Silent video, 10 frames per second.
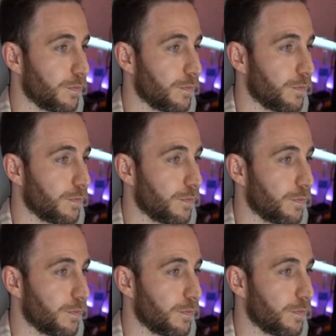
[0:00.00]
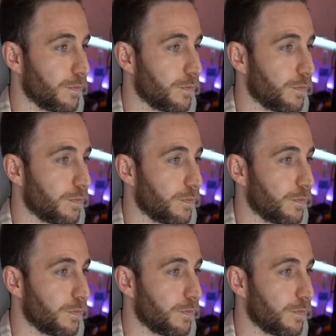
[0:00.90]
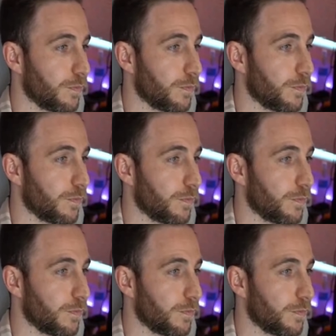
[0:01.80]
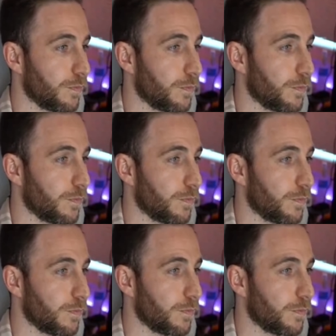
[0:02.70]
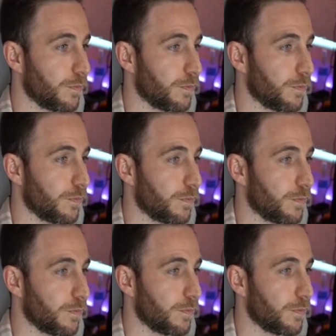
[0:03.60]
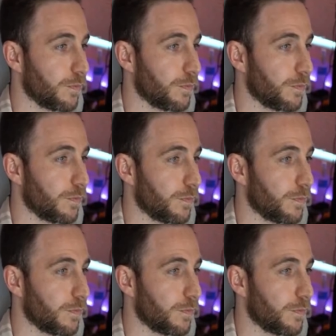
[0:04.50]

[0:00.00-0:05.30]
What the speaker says: No words are spoken by the person on screen.